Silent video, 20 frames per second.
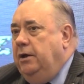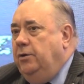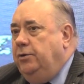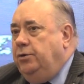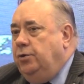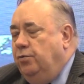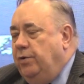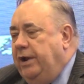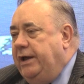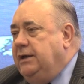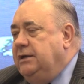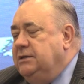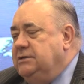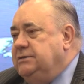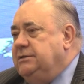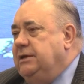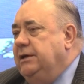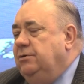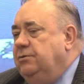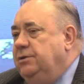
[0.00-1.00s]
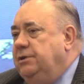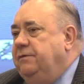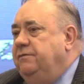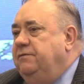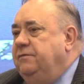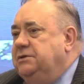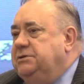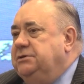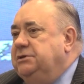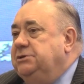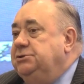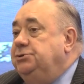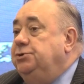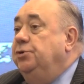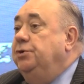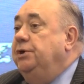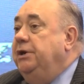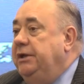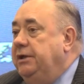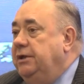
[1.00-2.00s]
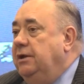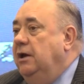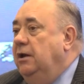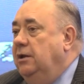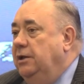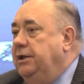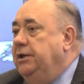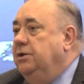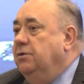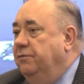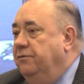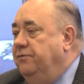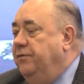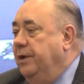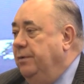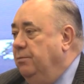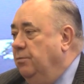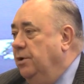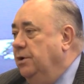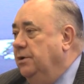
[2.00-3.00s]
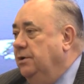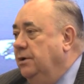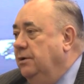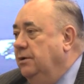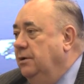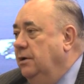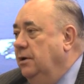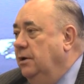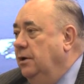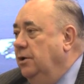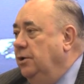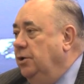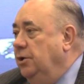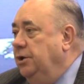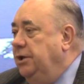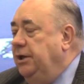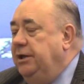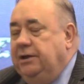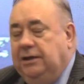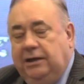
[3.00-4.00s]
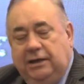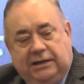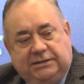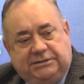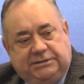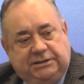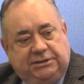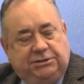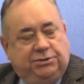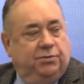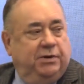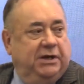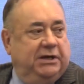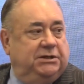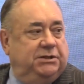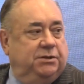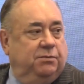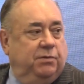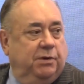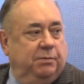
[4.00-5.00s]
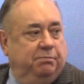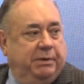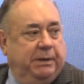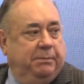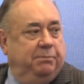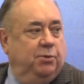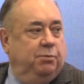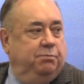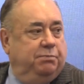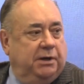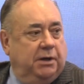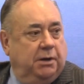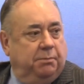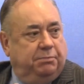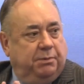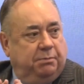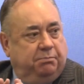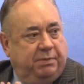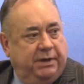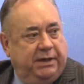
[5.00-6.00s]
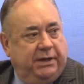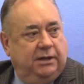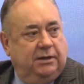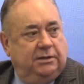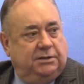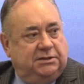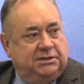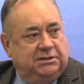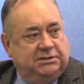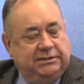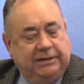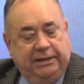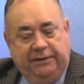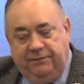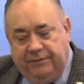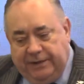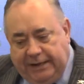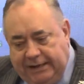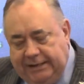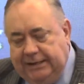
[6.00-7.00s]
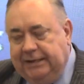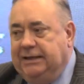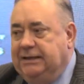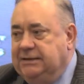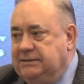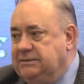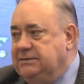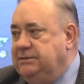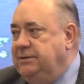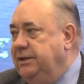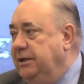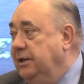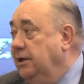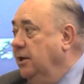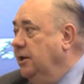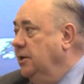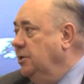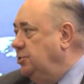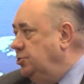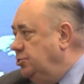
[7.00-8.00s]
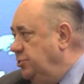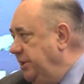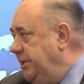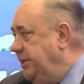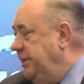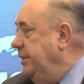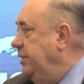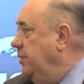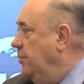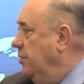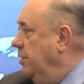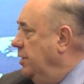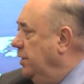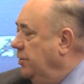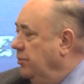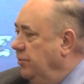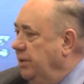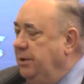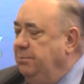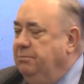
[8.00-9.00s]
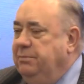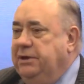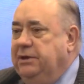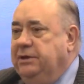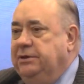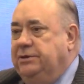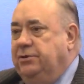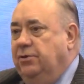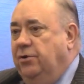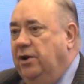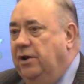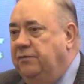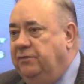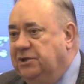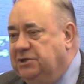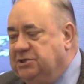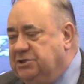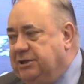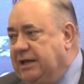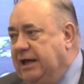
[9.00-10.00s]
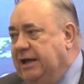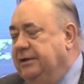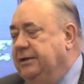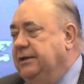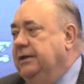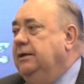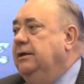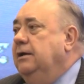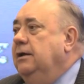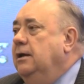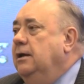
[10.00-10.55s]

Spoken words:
to reconcile differences, you need a legal framework. You need a situation where people are prepared to say that is the treaty or agreement or understanding.